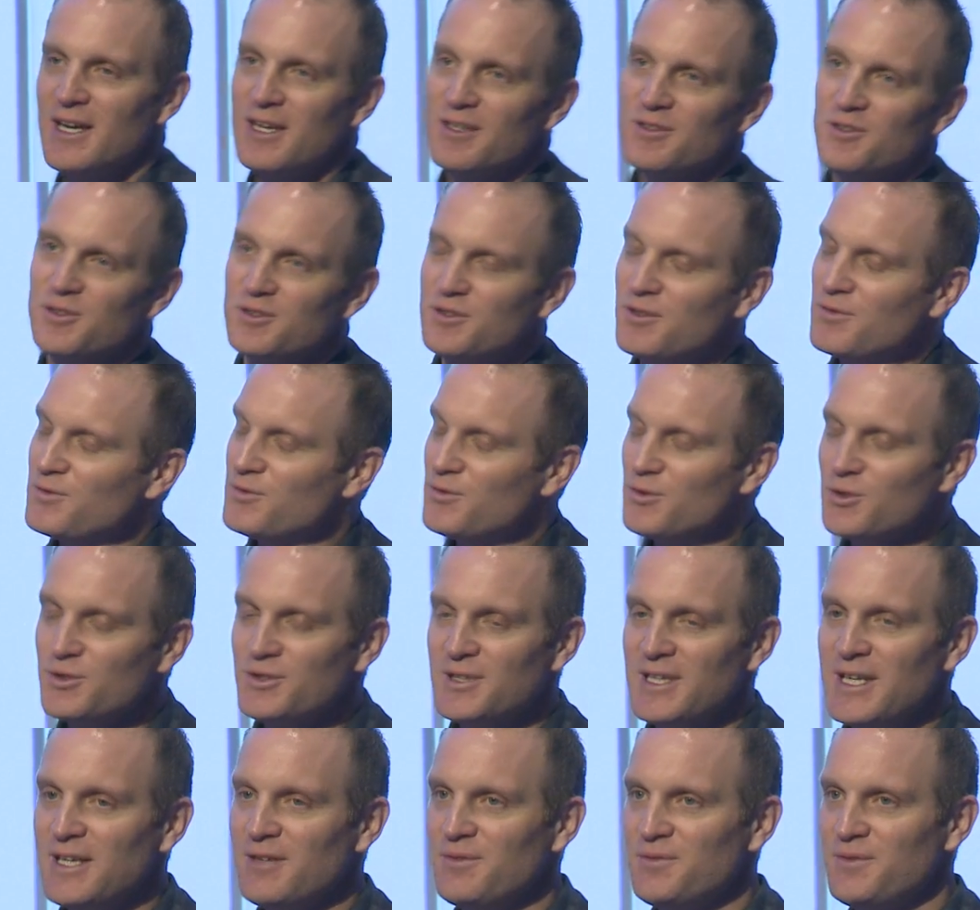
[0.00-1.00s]
So it's a
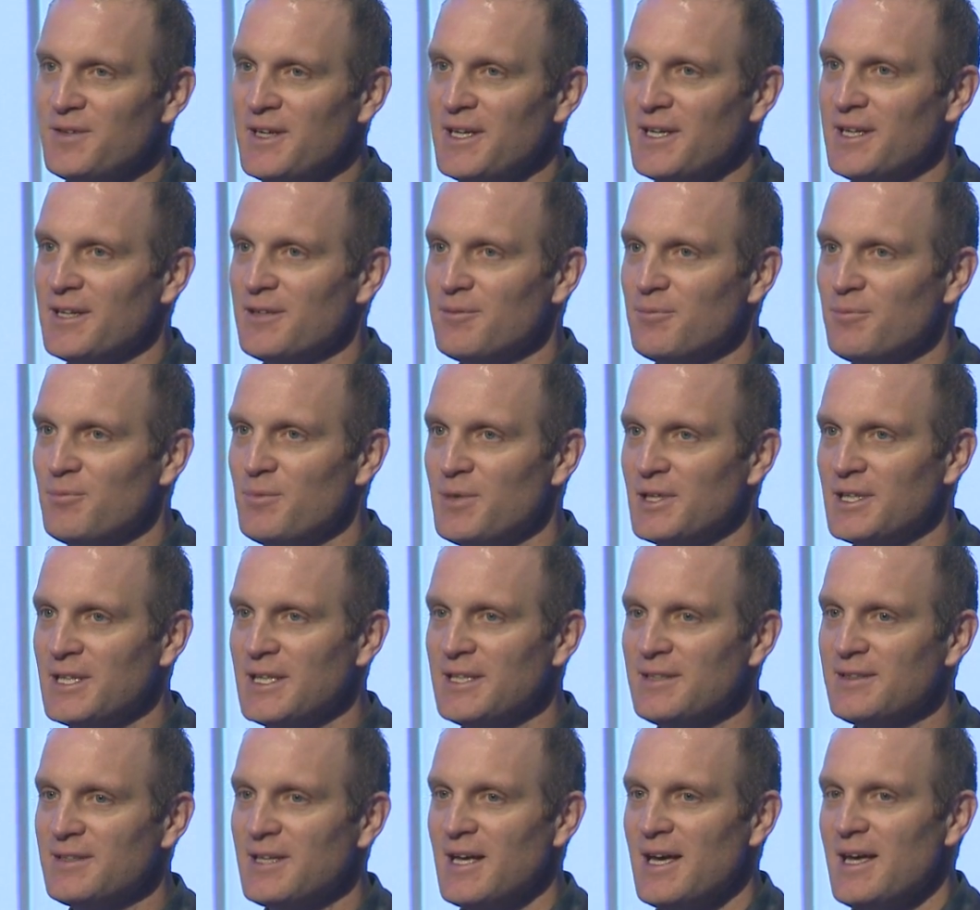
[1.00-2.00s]
full-day affair, but
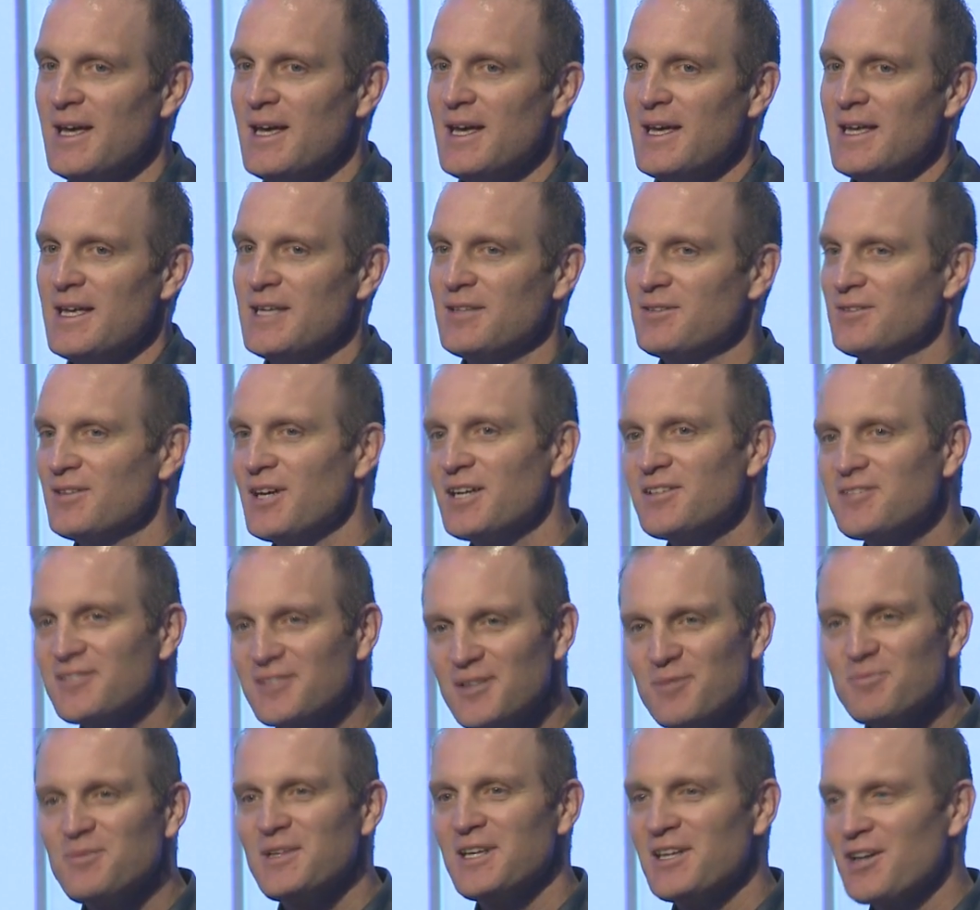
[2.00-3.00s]
it's not
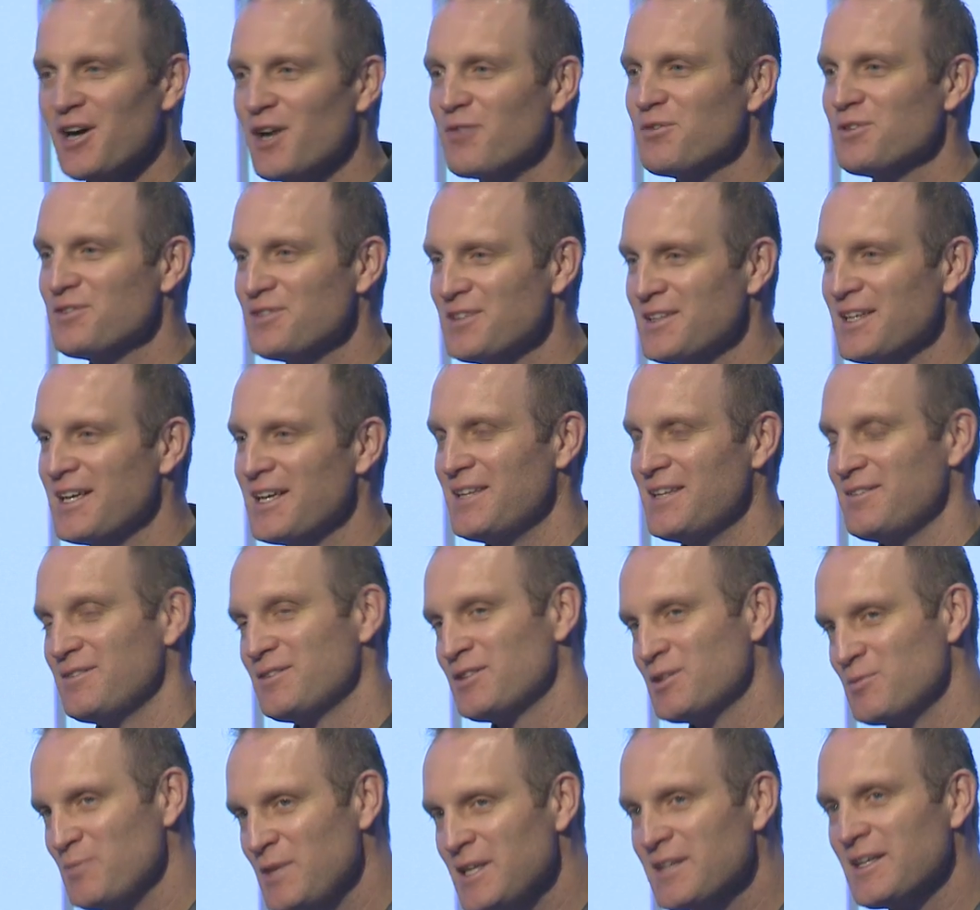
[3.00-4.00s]
something, obviously,
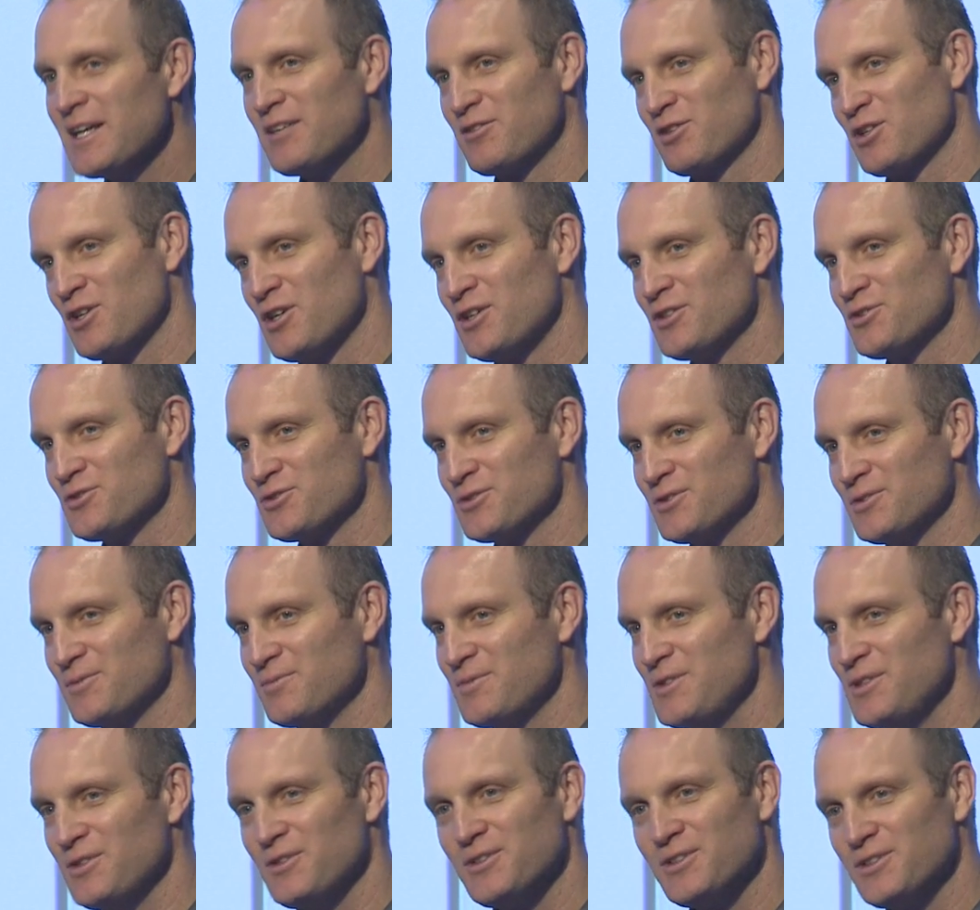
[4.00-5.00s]
to me, that's cultural.
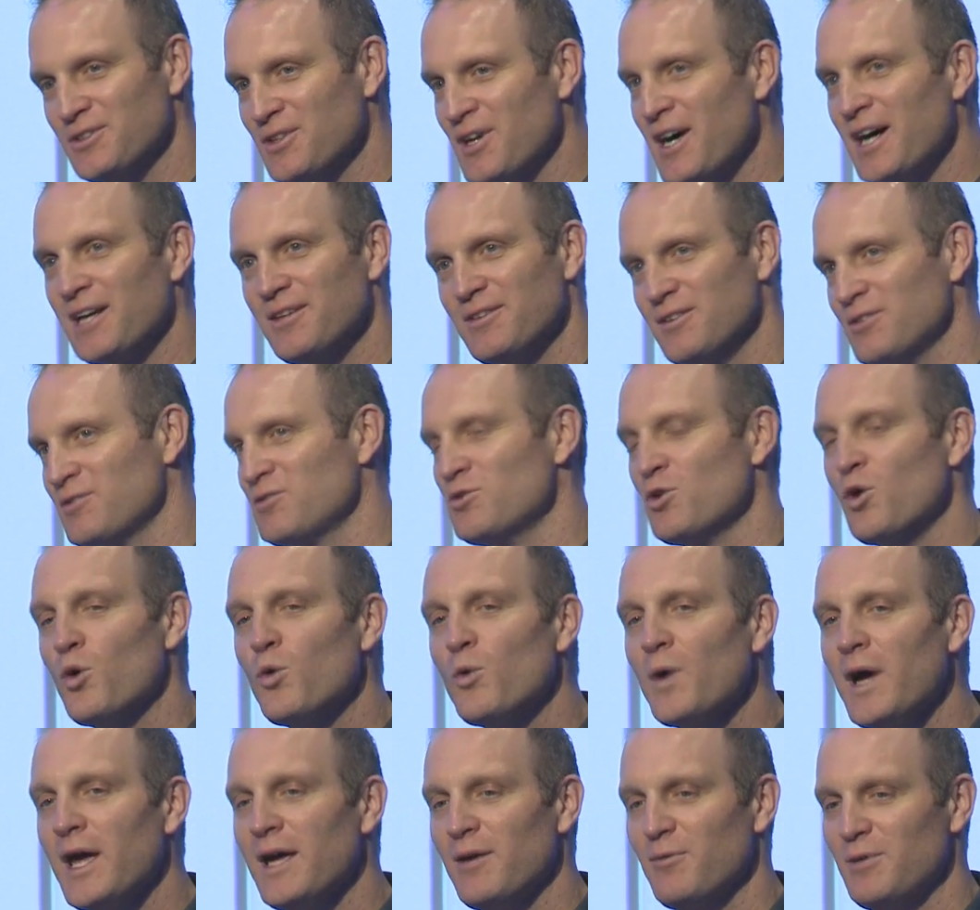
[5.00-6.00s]
There's no
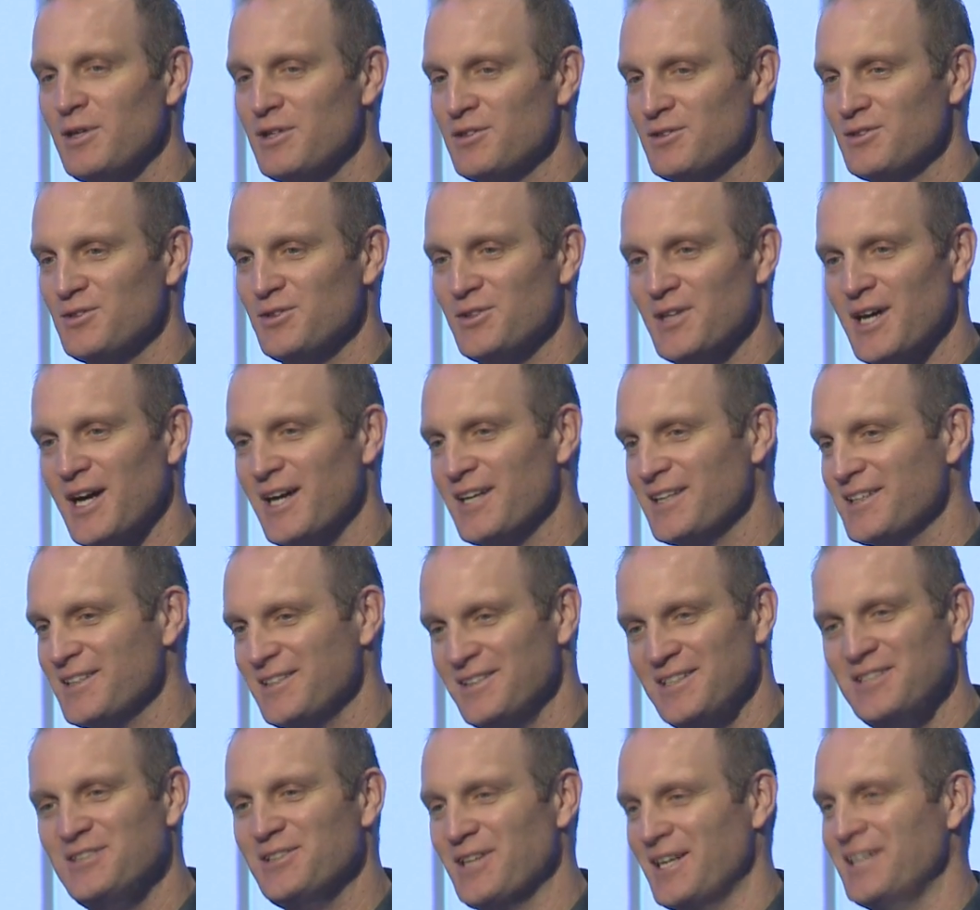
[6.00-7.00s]
way we could do that
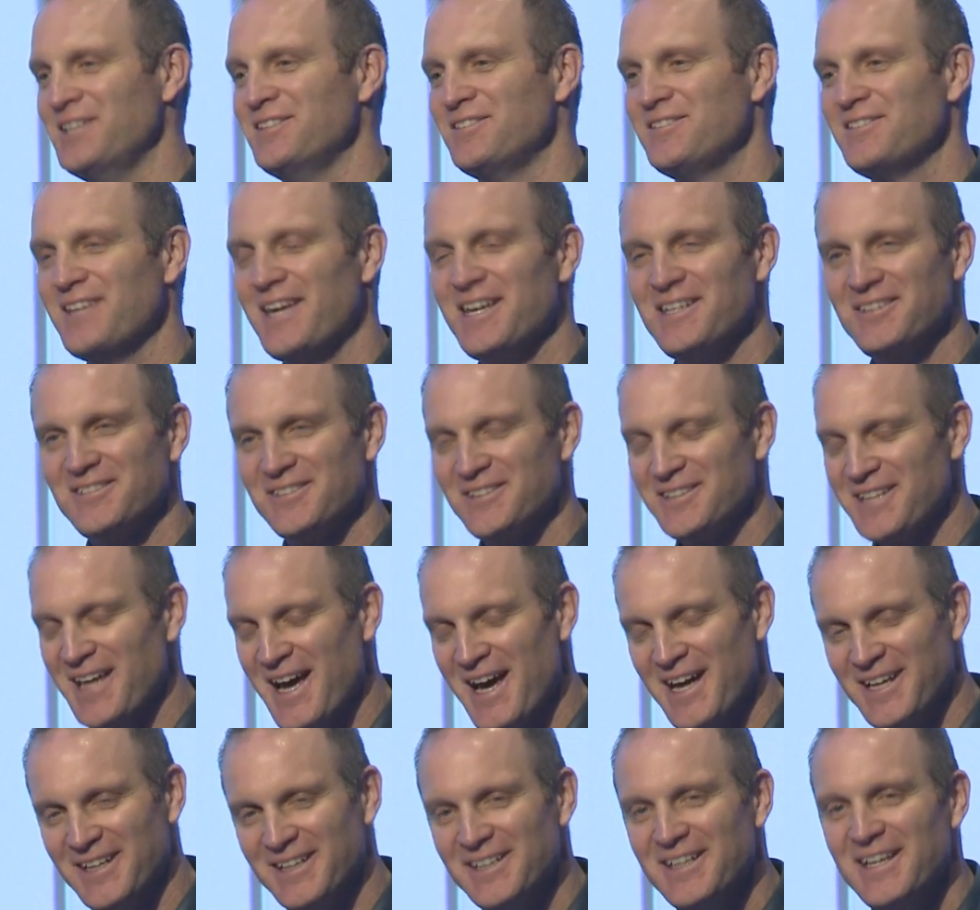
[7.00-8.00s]
in the United States or
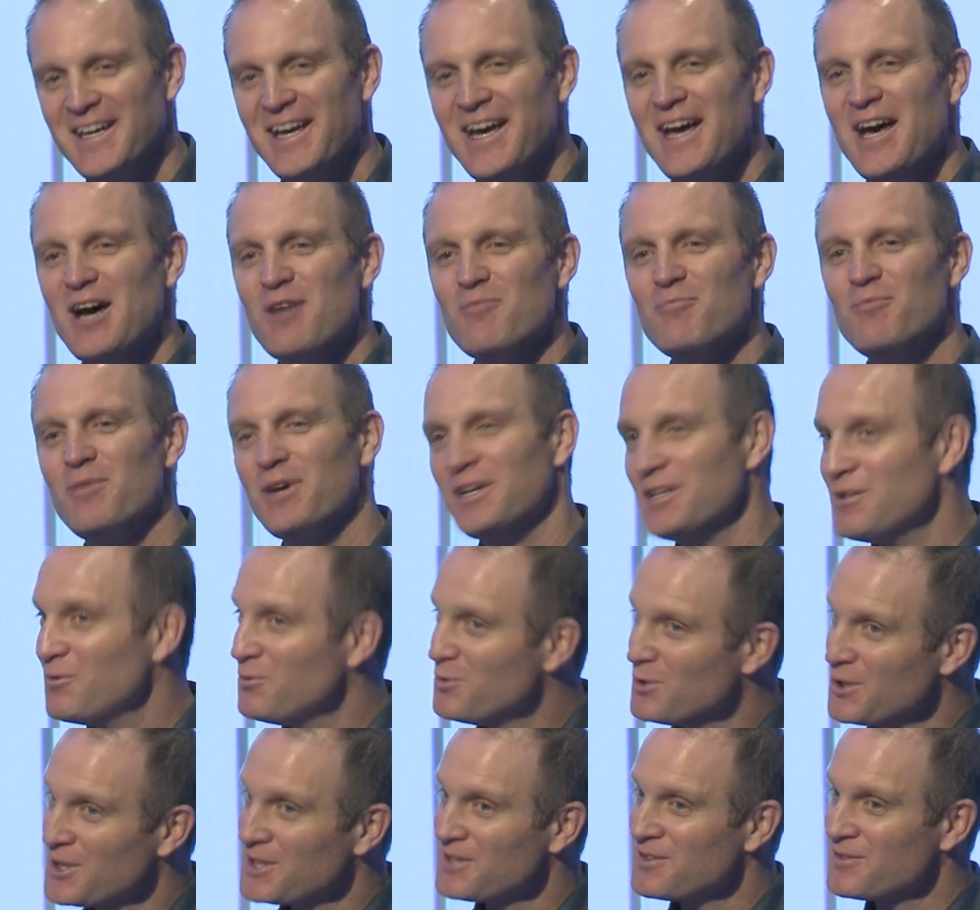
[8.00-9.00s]
Canada, but it
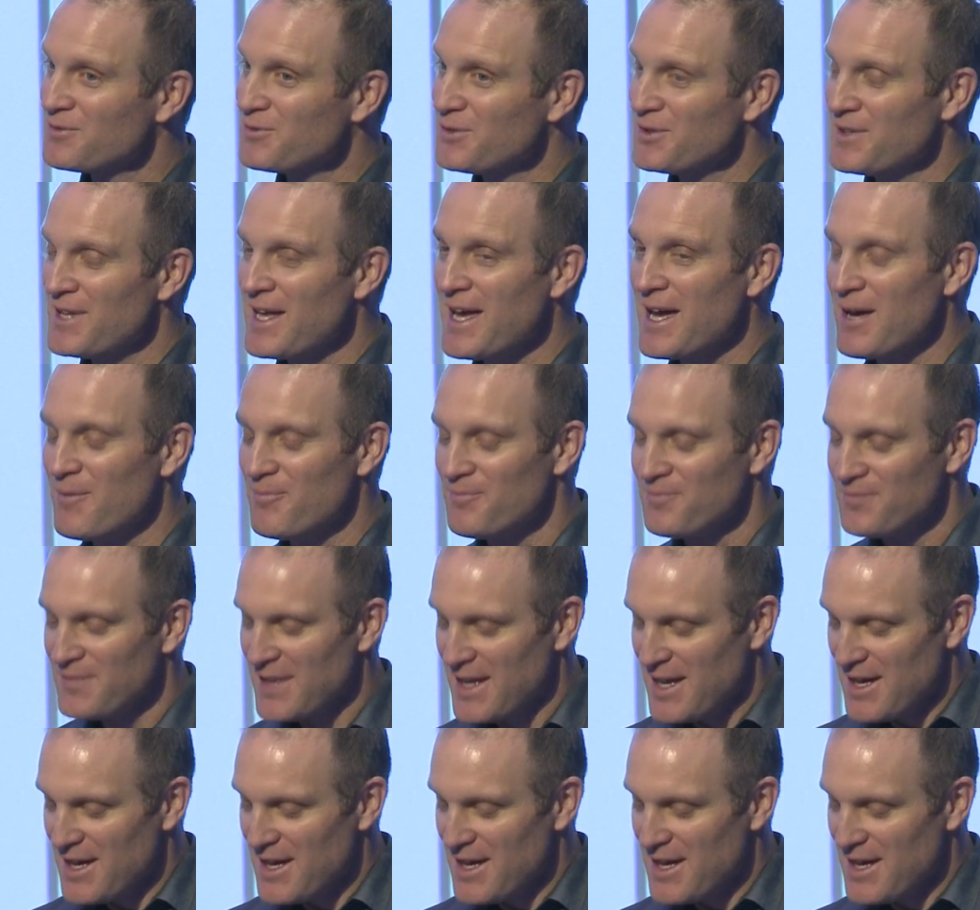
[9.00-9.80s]
works for them.